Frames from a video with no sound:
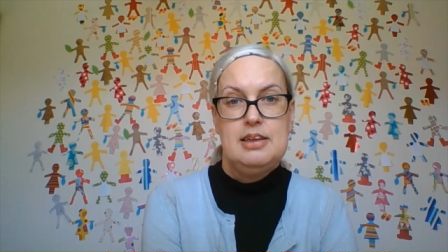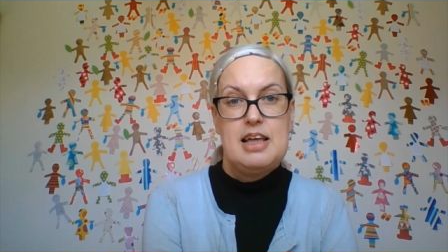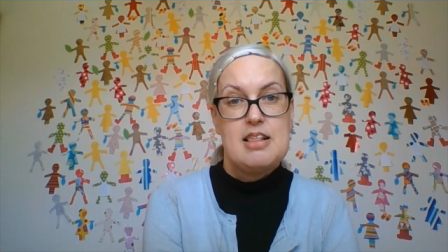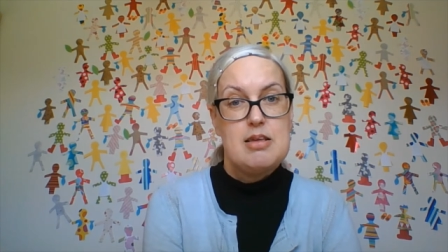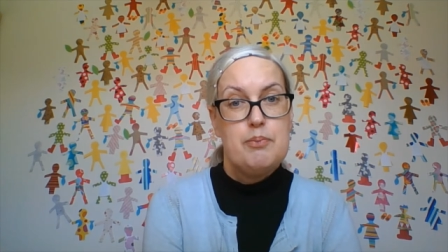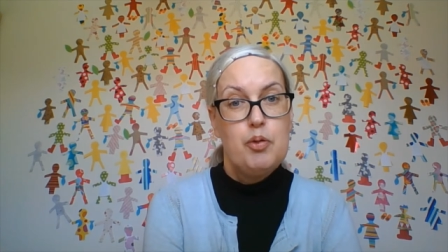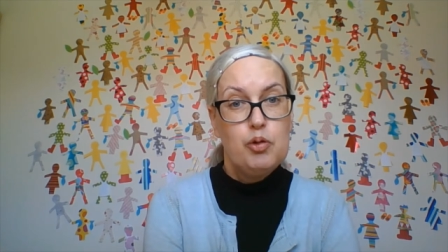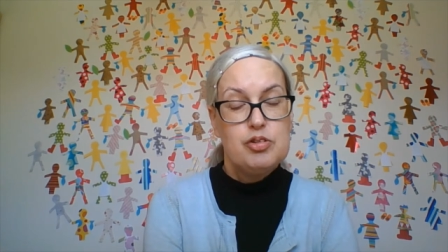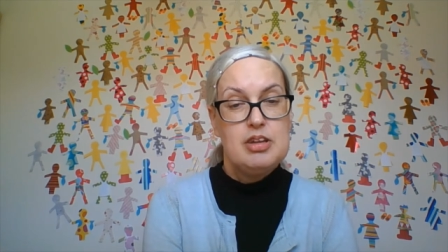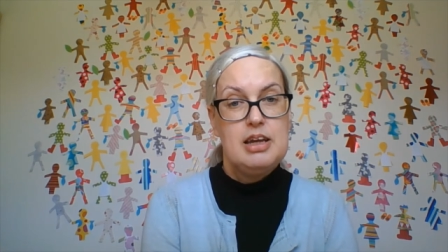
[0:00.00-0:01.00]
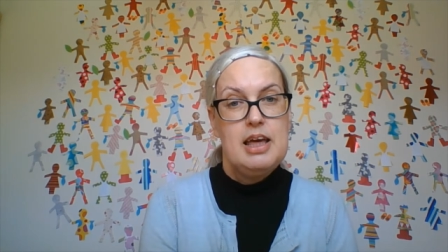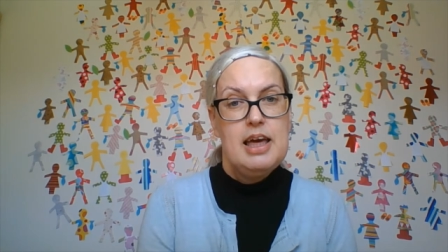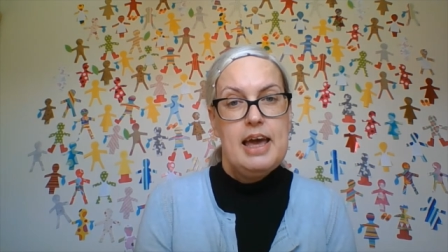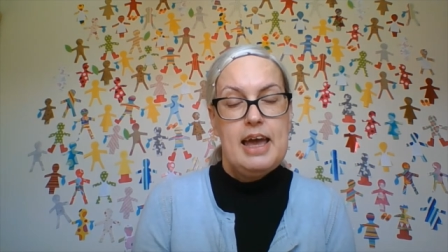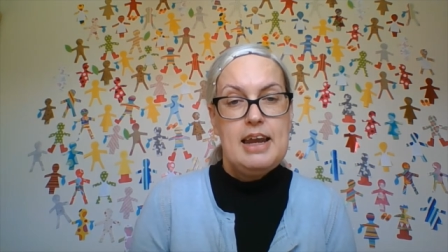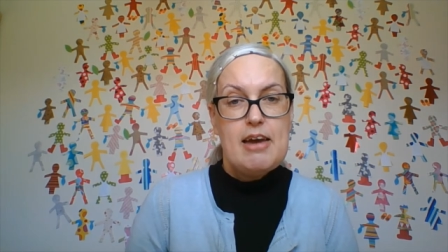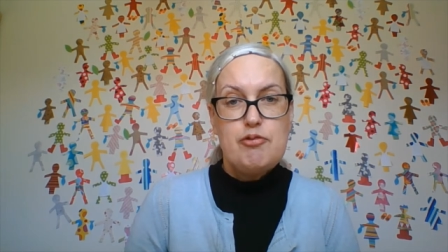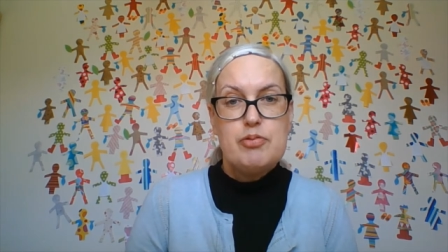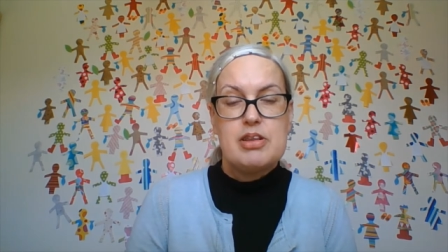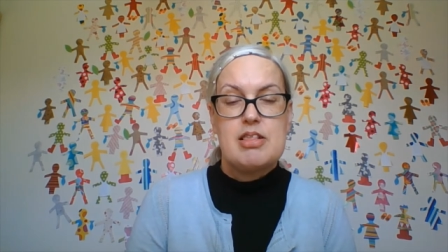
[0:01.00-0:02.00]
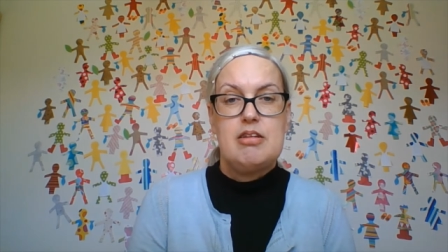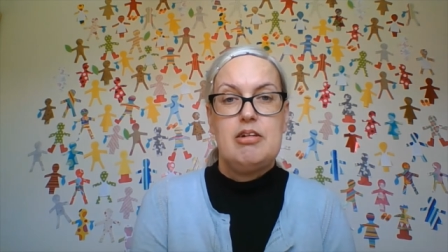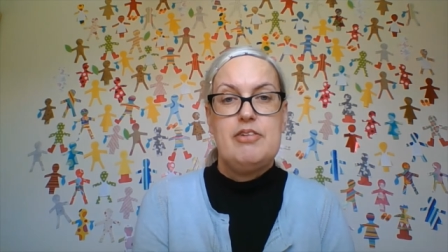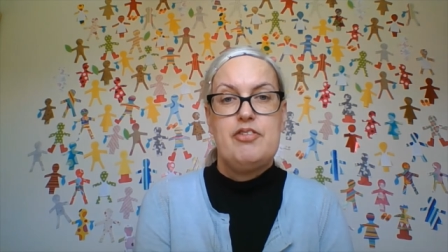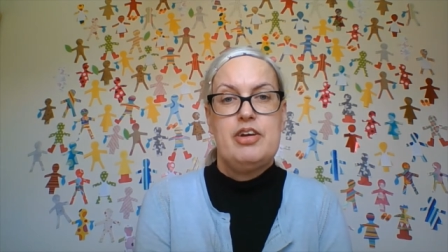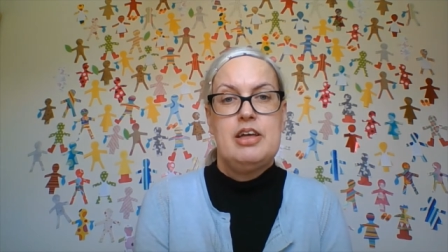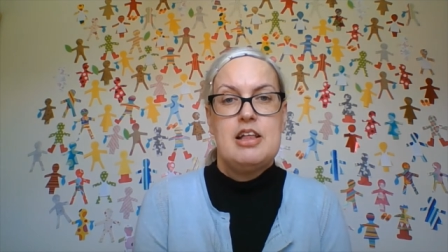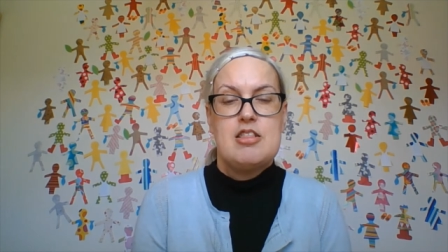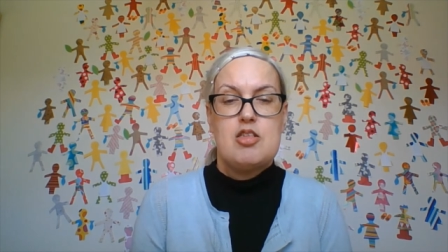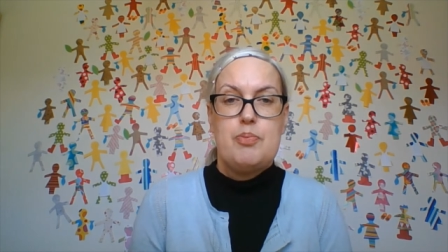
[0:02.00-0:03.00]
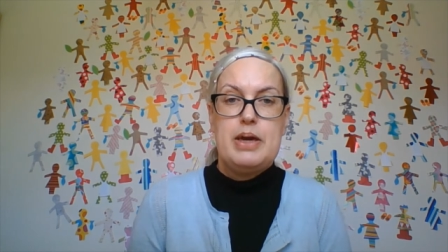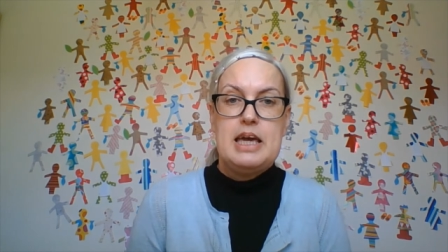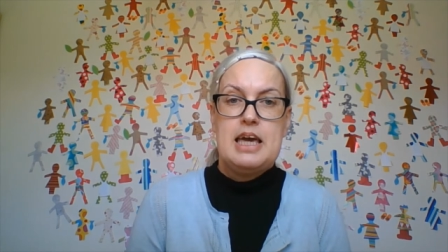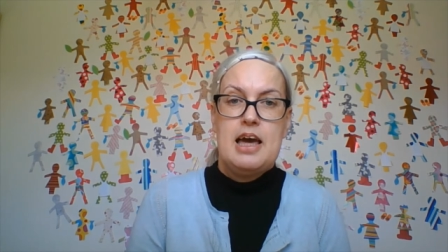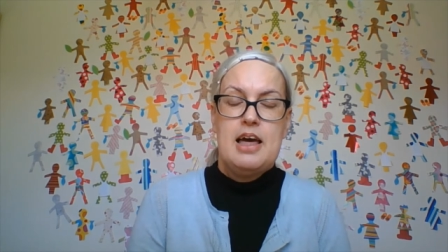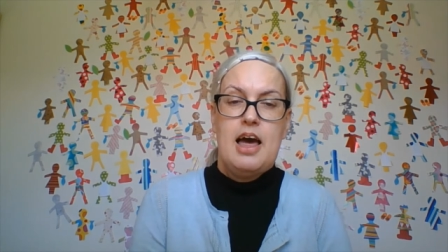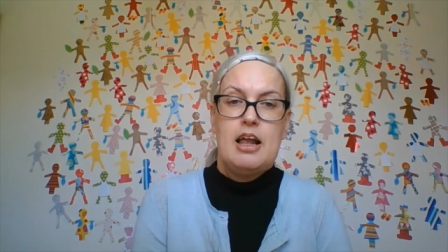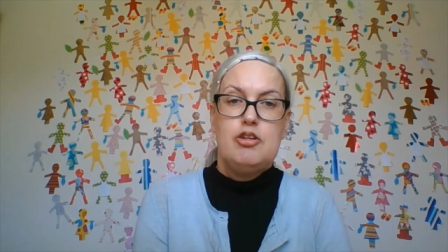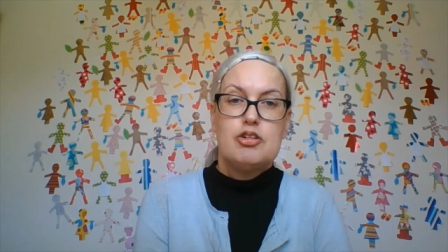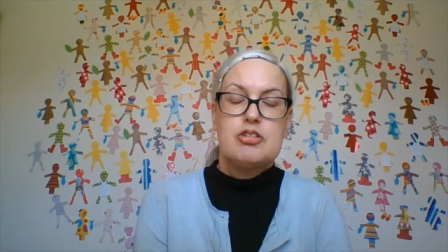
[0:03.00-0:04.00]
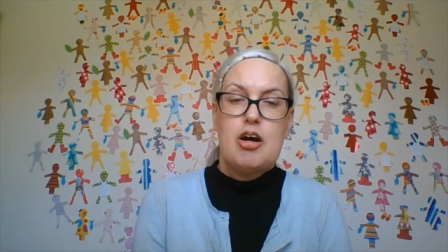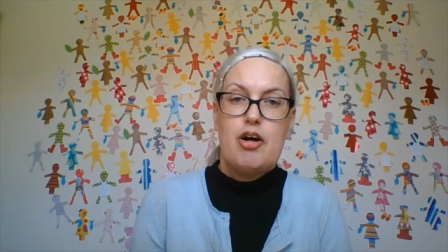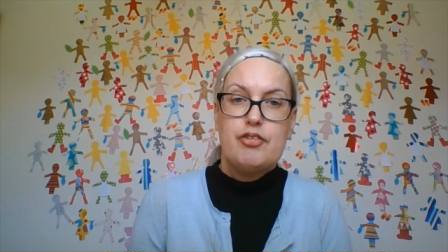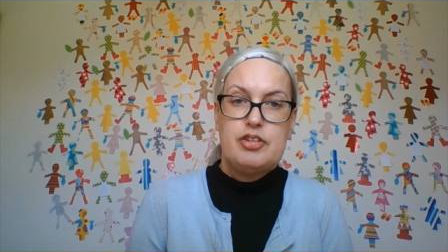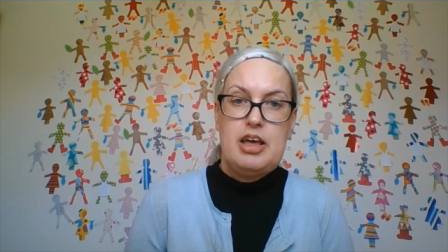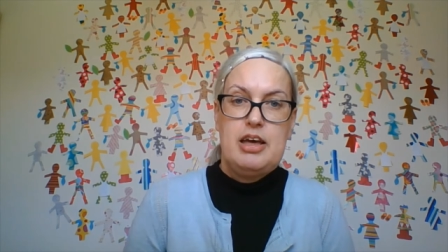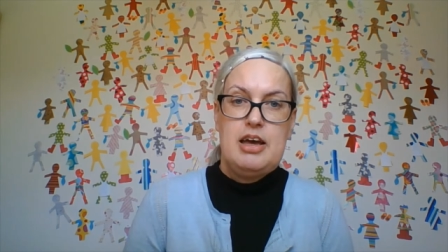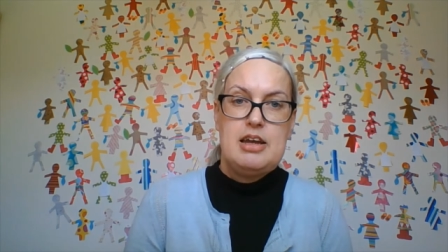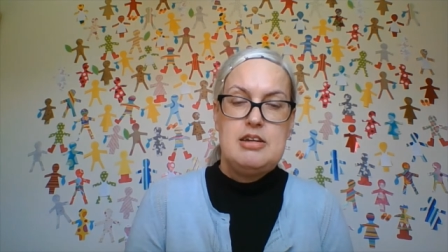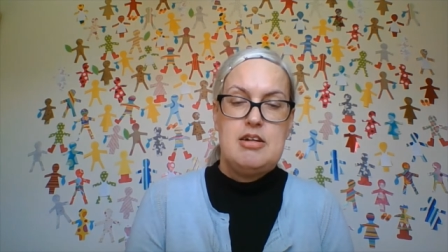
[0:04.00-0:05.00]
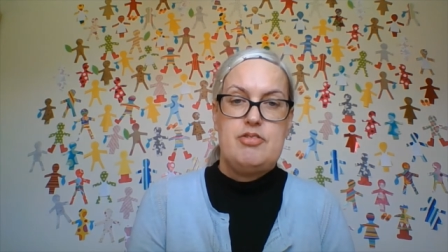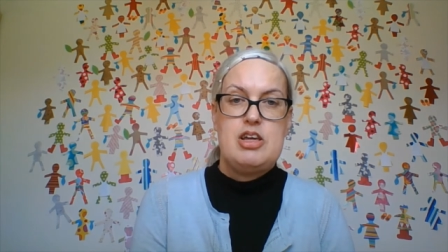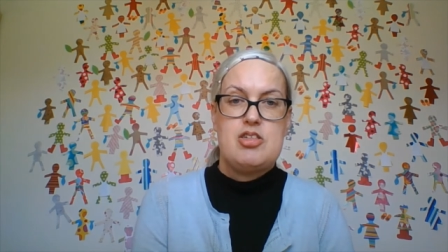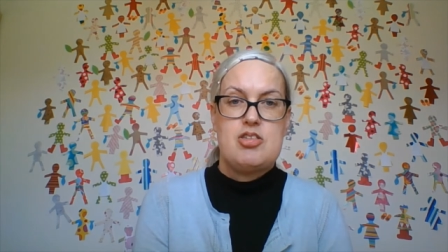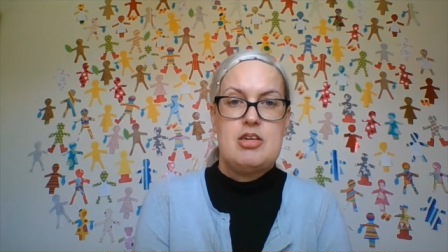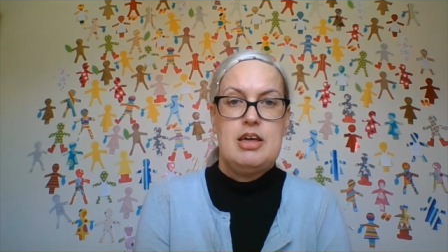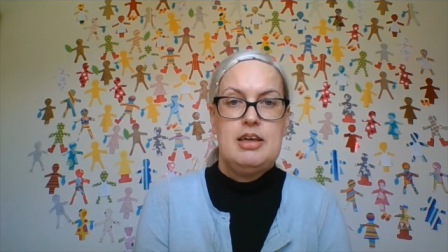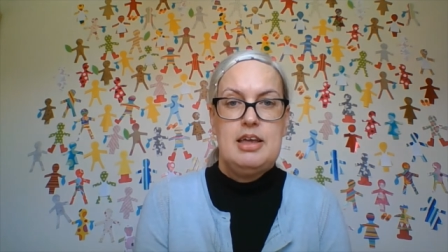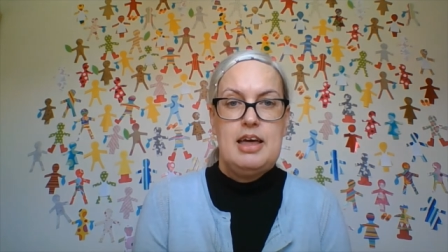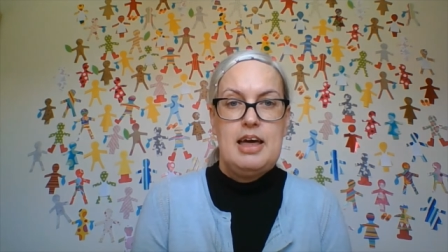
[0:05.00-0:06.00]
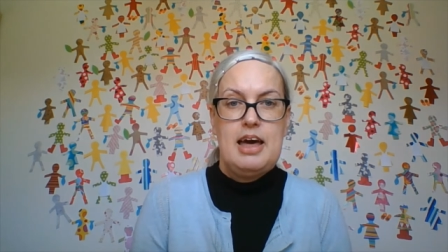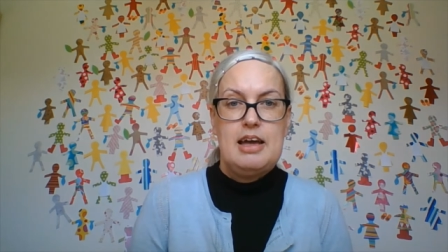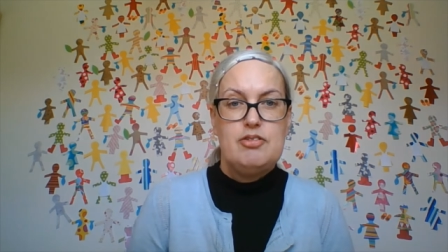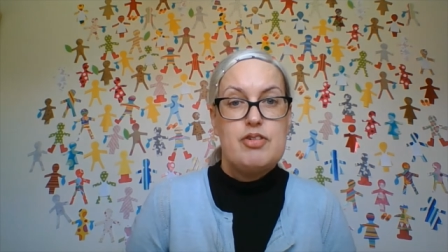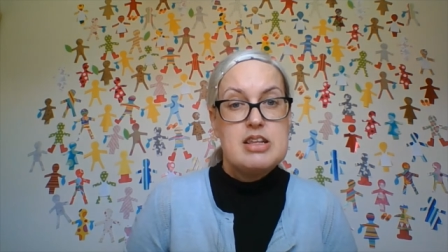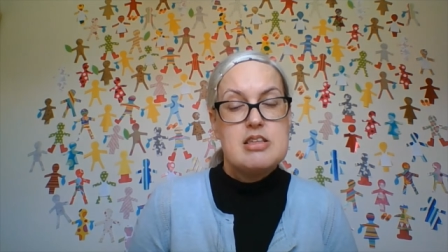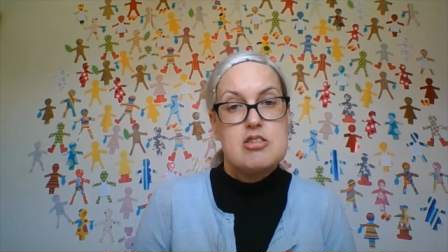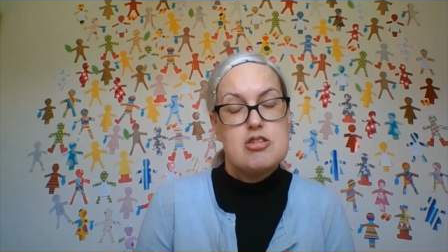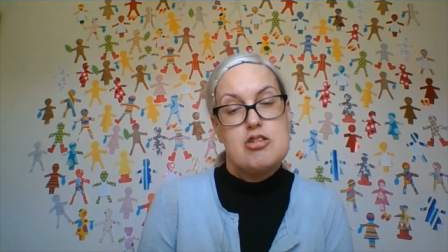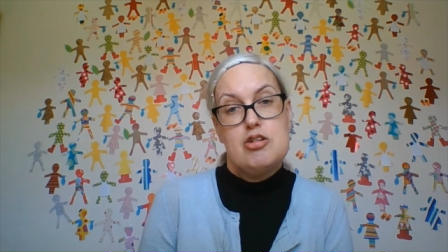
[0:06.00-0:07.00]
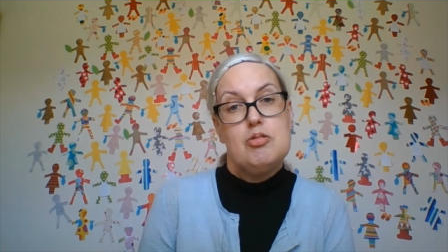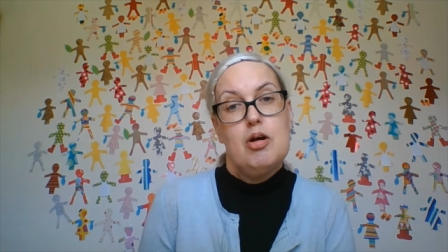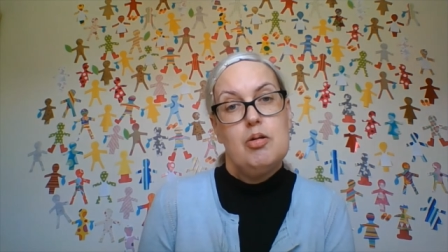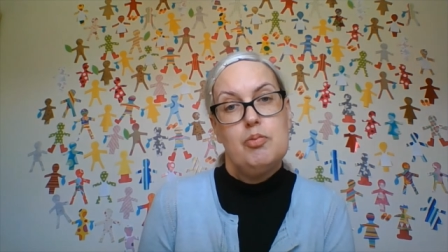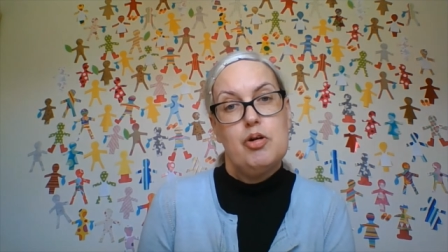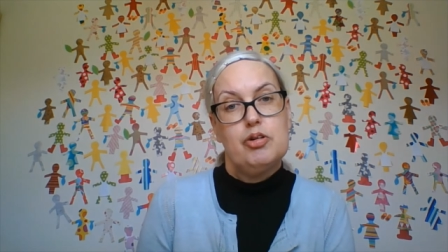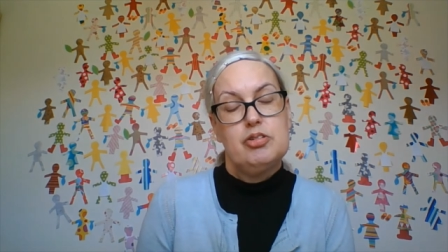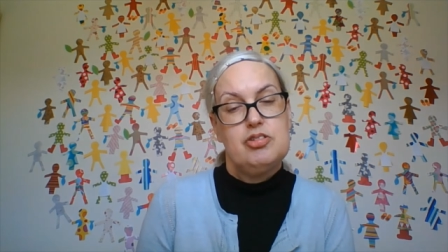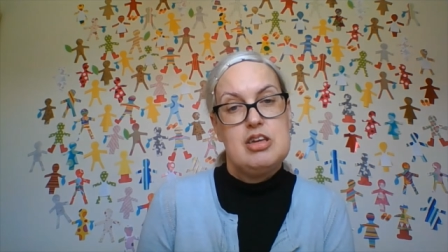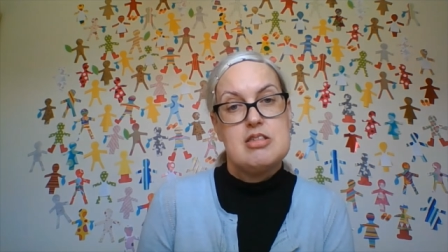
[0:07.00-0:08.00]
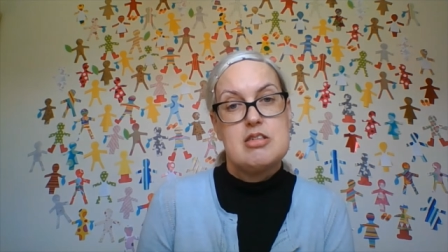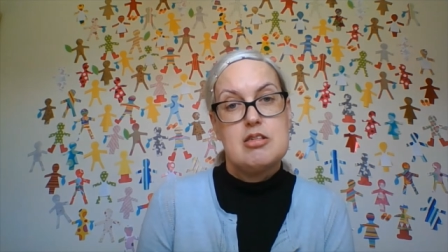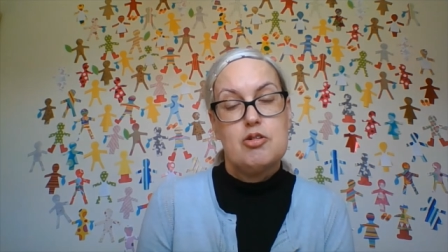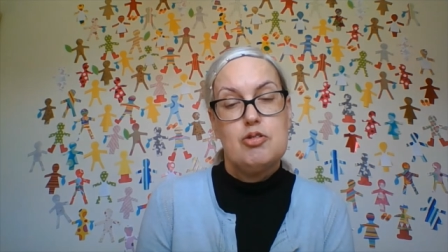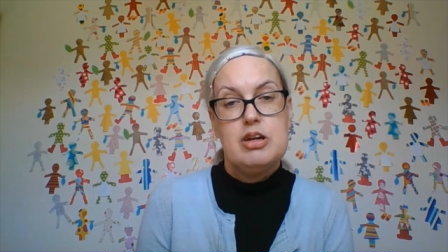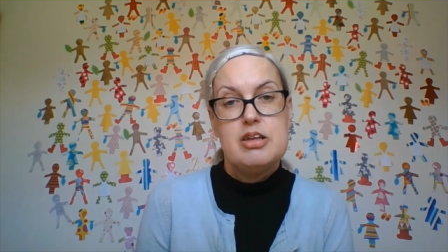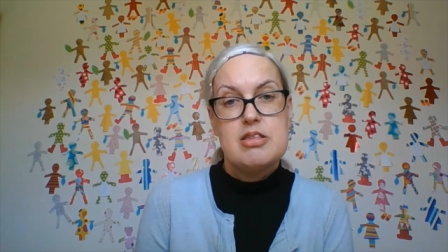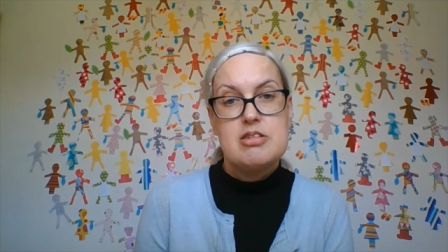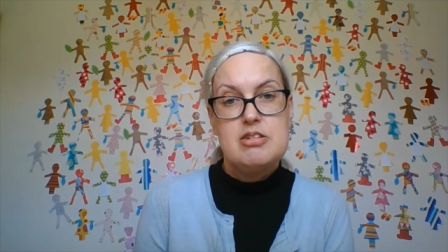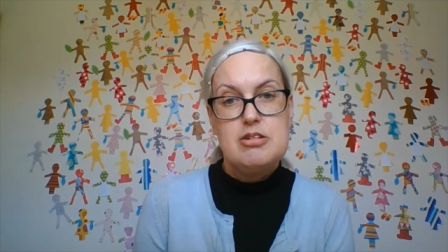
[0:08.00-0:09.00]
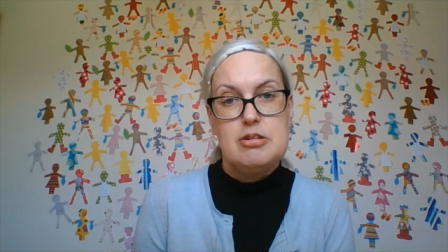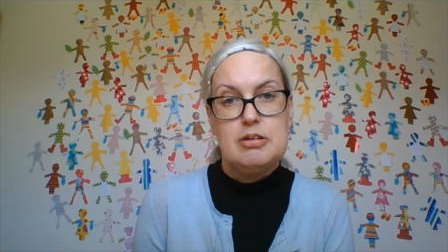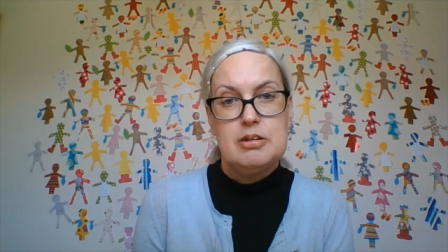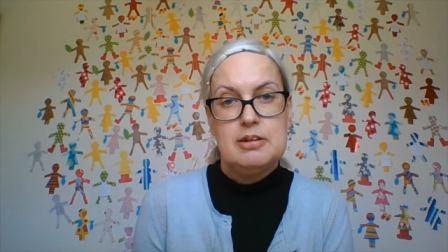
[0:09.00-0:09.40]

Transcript: That's important in everyone's life to be looked after and nourished and ready to do what Jesus is calling us to do.